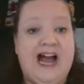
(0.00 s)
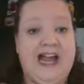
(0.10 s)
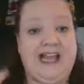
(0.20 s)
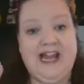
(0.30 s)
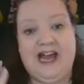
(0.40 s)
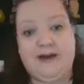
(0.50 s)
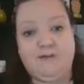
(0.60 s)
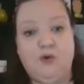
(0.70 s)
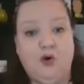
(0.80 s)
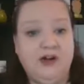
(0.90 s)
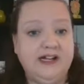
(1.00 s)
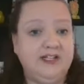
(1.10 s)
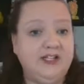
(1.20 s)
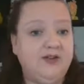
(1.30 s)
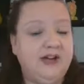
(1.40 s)
I can add more
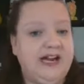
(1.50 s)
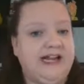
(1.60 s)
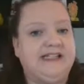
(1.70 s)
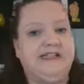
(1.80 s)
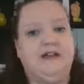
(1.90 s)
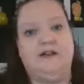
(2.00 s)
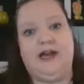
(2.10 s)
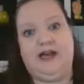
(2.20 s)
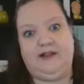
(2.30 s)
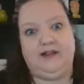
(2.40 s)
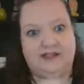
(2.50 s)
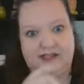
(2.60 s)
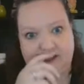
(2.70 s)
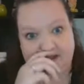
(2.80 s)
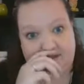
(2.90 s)
into it. I can say, okay, this
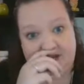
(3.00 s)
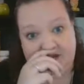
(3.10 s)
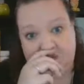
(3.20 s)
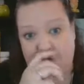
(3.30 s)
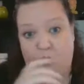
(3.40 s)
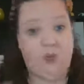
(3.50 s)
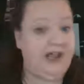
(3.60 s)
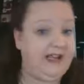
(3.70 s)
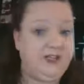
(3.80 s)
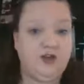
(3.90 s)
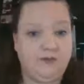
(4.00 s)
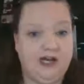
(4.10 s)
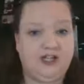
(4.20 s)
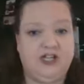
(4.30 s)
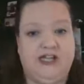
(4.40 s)
has been way too
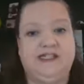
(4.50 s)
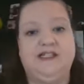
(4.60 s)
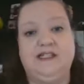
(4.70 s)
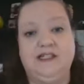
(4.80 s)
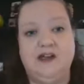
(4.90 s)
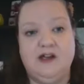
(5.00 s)
much. Let's